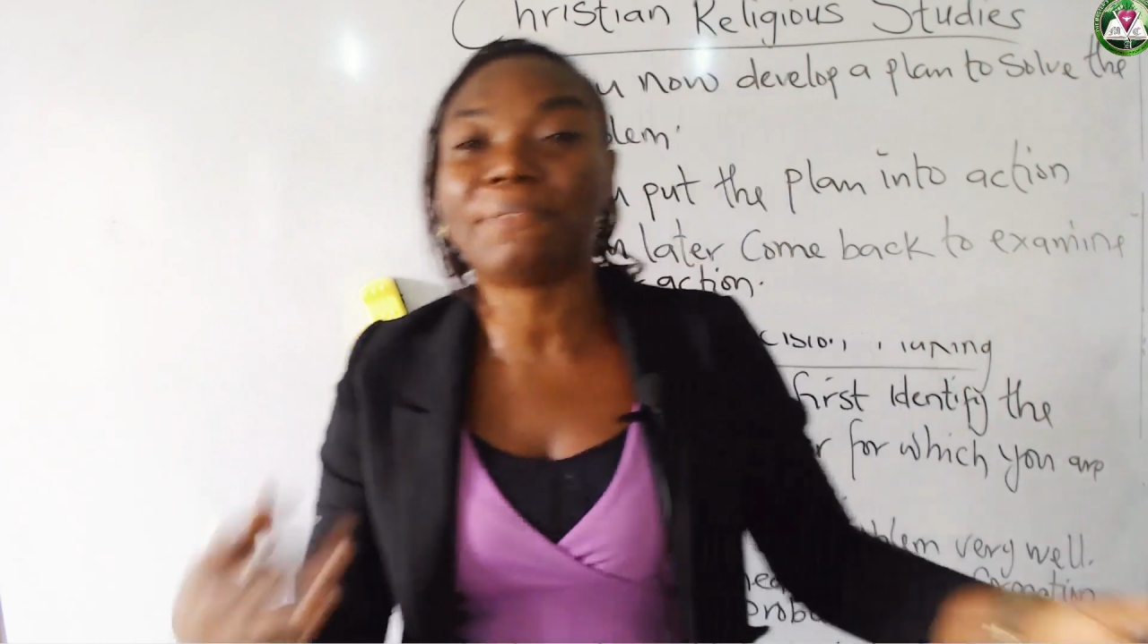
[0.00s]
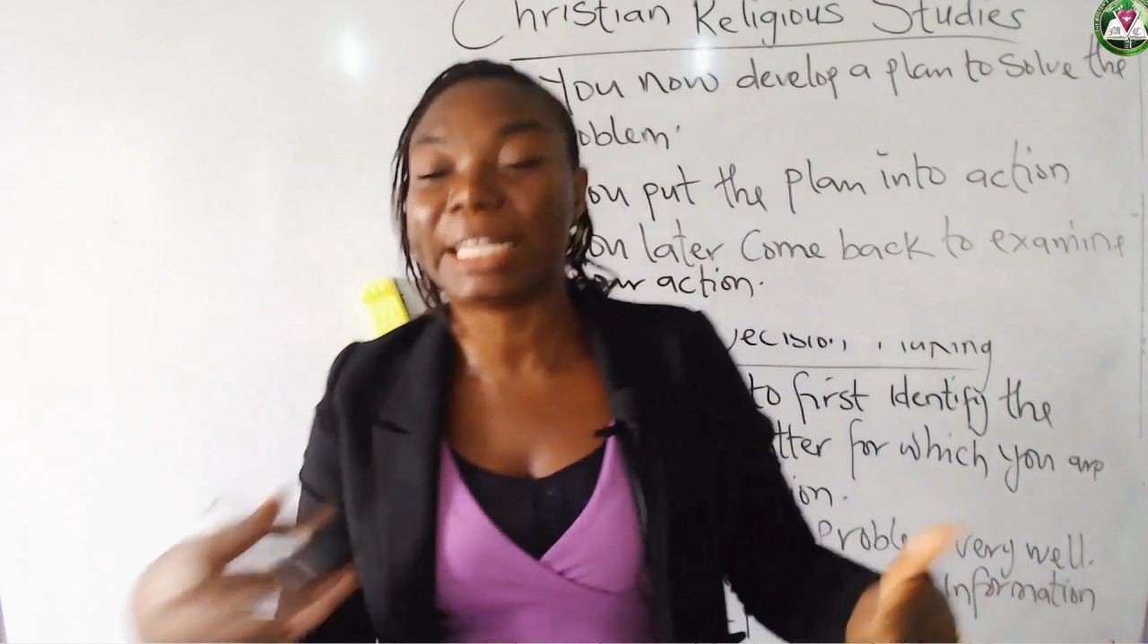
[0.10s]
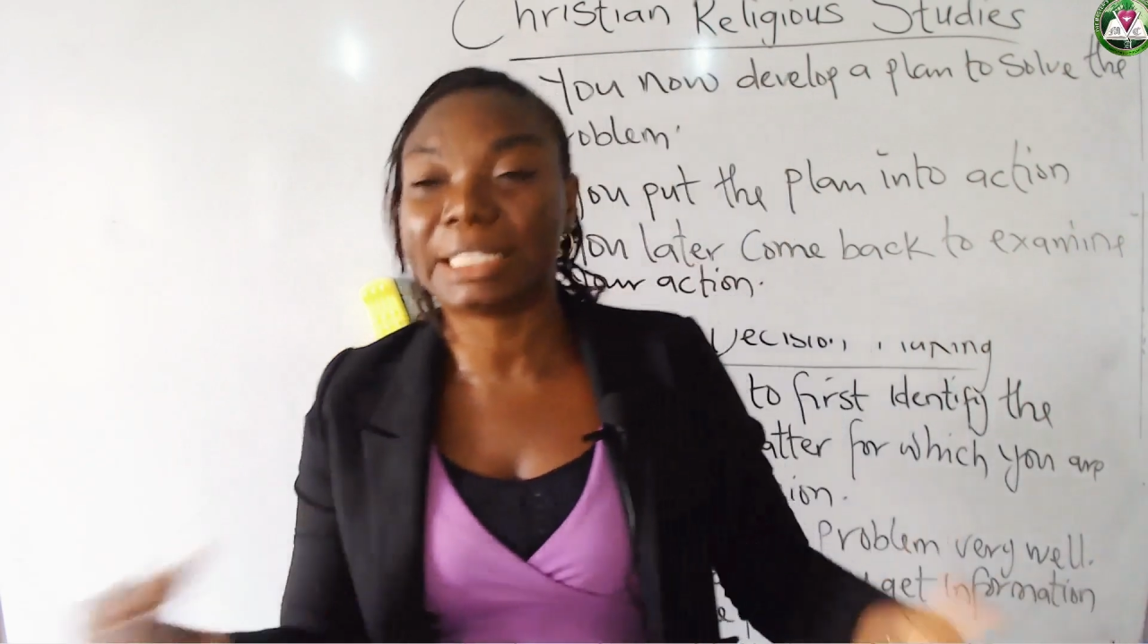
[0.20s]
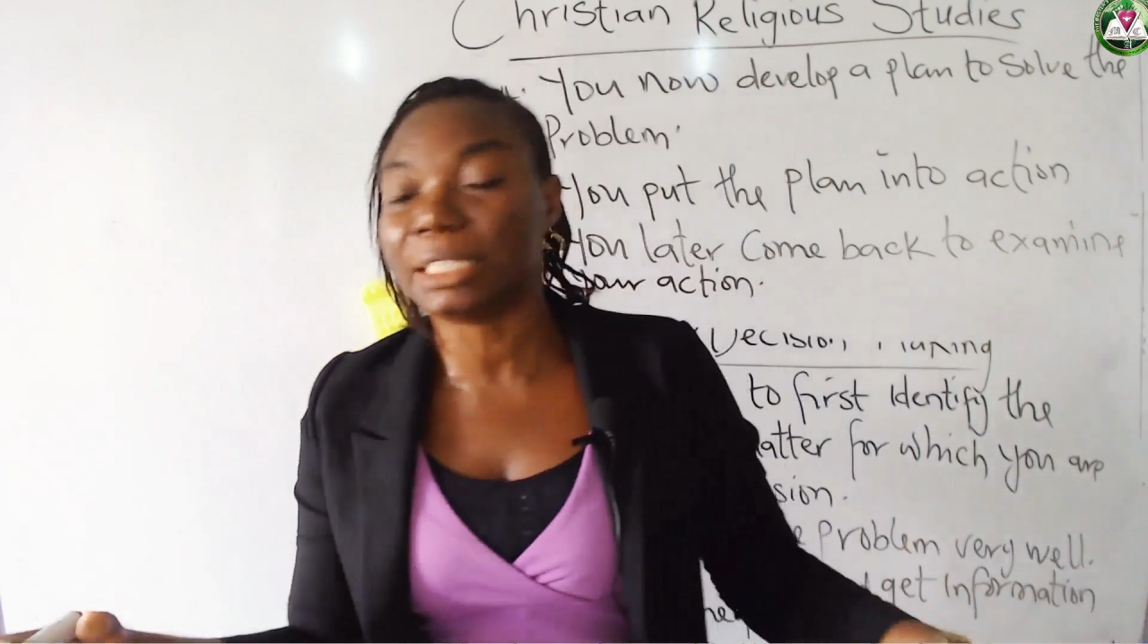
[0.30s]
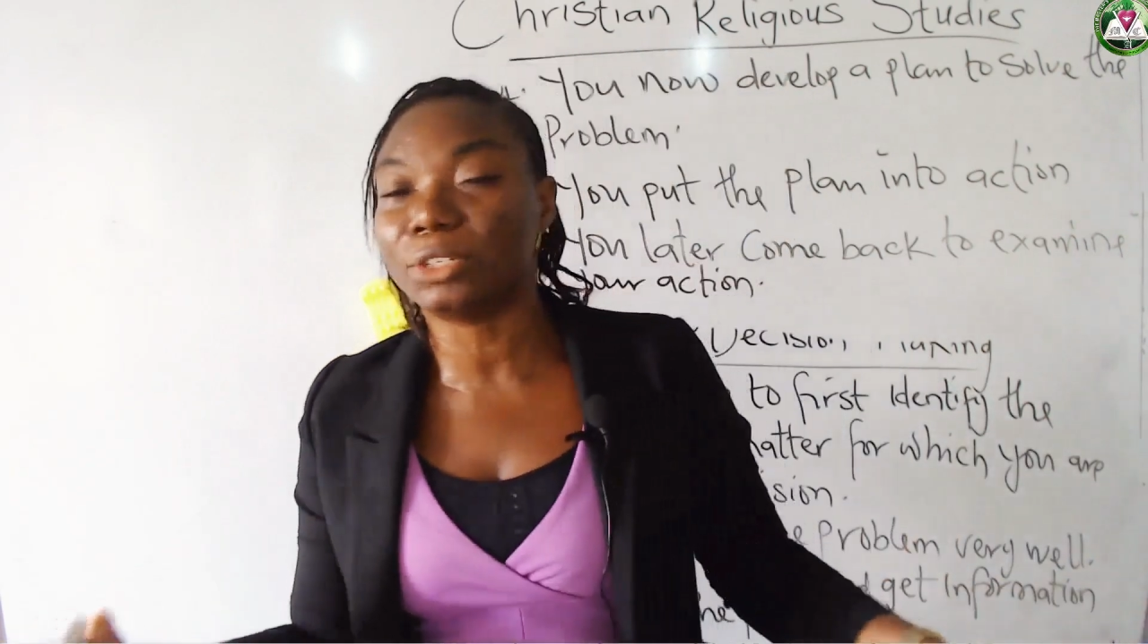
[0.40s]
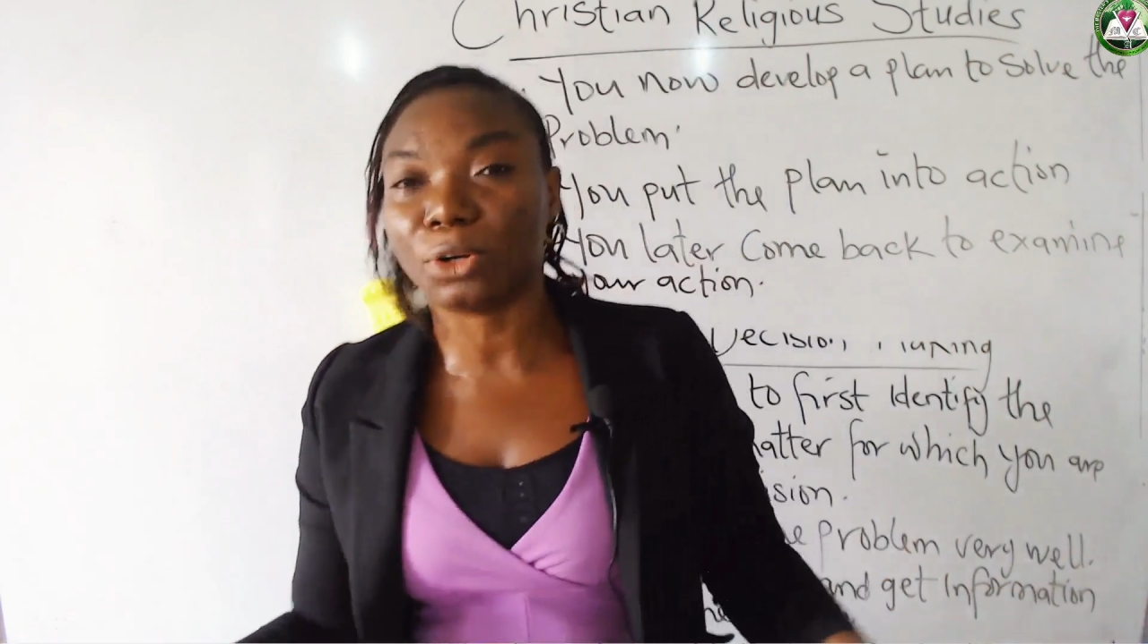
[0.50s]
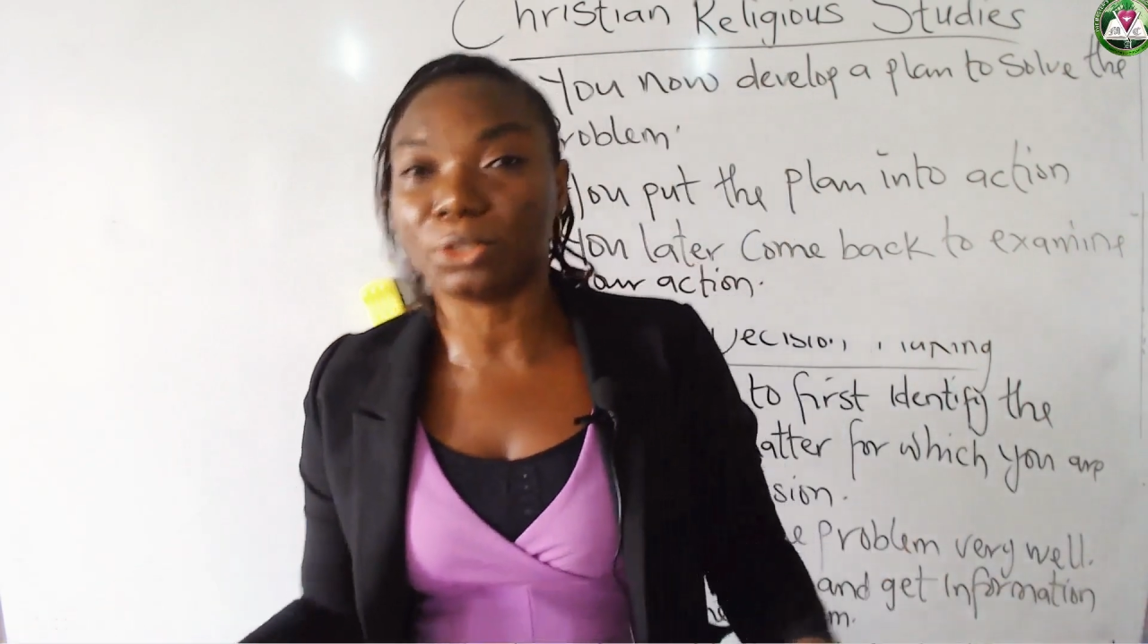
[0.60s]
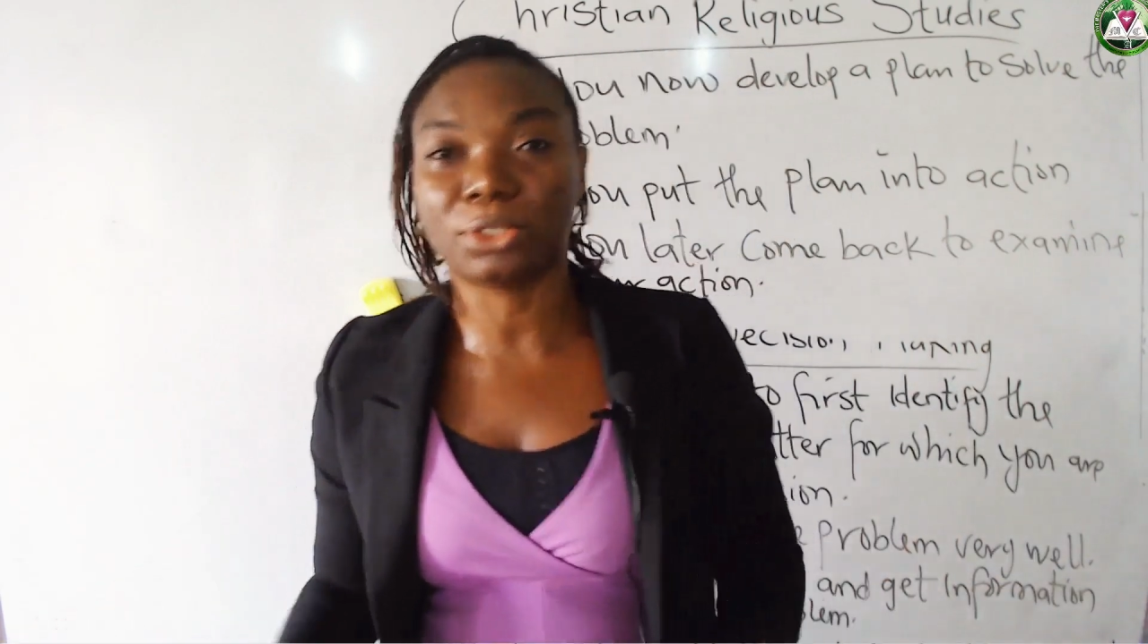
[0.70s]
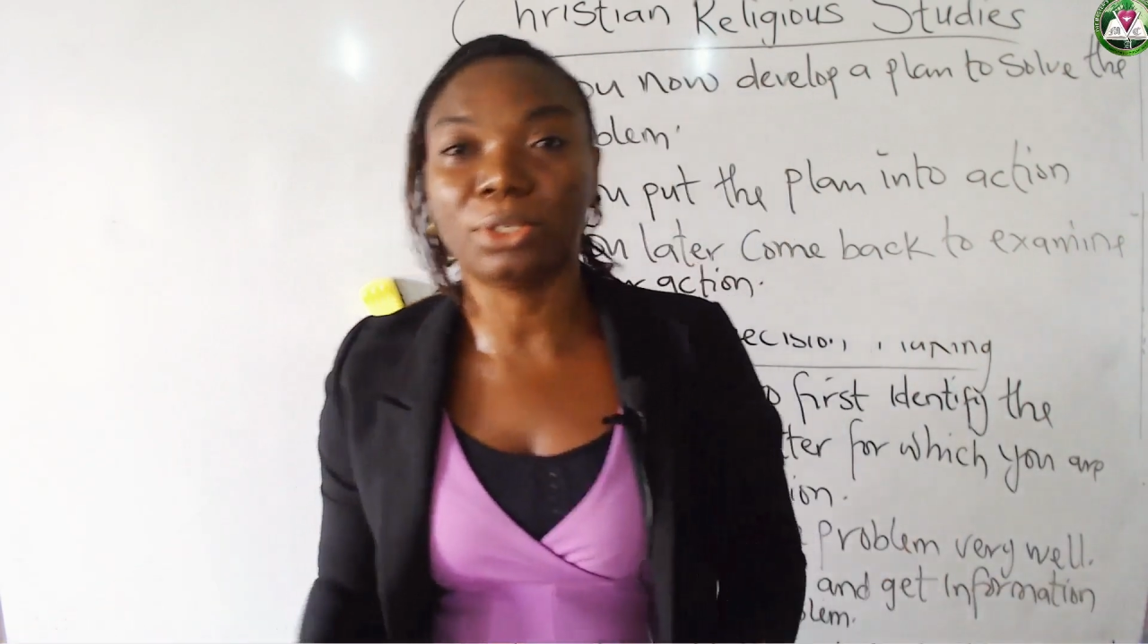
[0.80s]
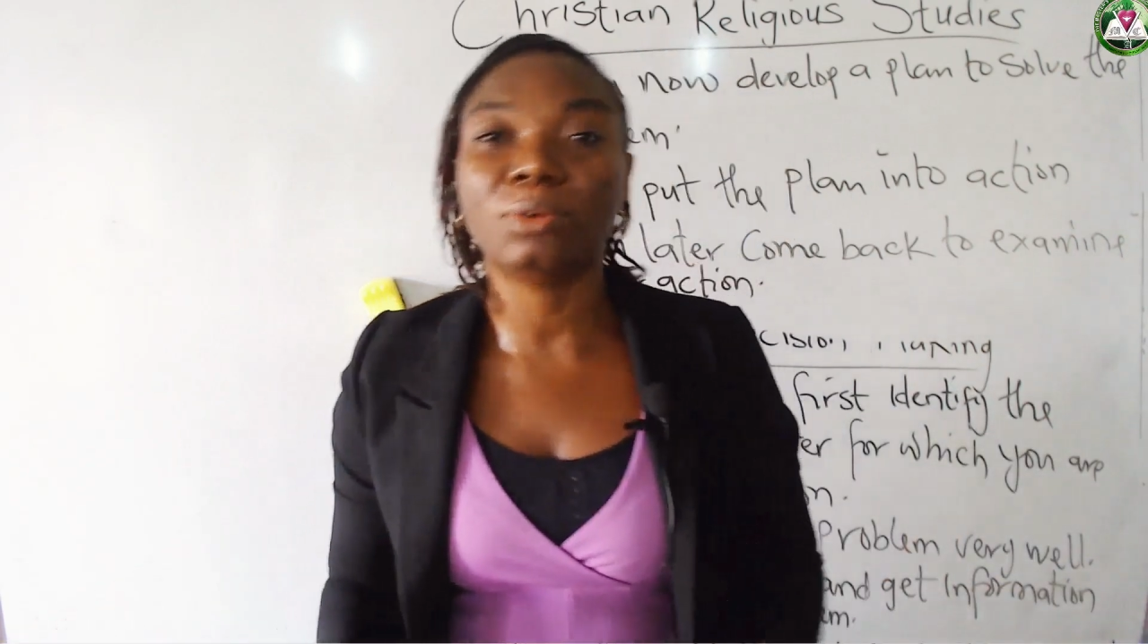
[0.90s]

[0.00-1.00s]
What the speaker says: fighting us,